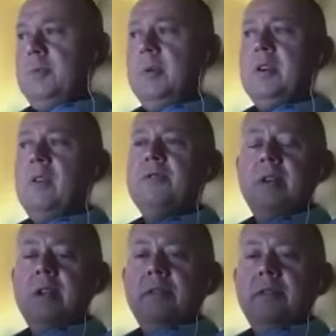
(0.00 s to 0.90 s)
because
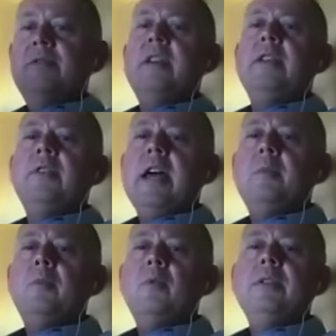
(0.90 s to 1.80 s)
those
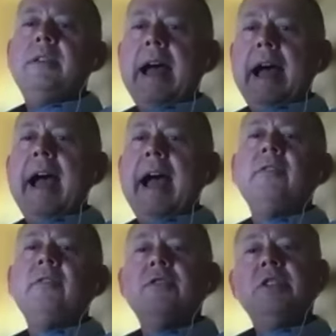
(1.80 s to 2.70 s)
endocannabinoids act
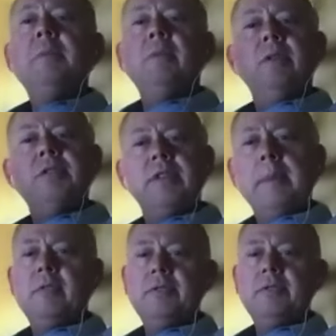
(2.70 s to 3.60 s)
on the CB
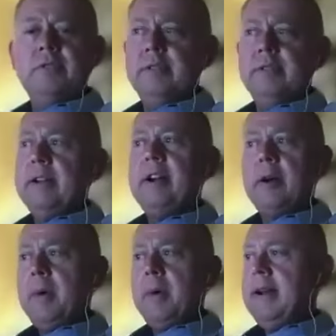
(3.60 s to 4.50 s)
receptors that are in our
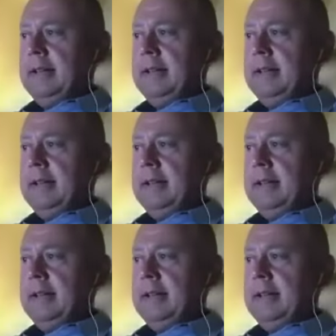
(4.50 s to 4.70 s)
body.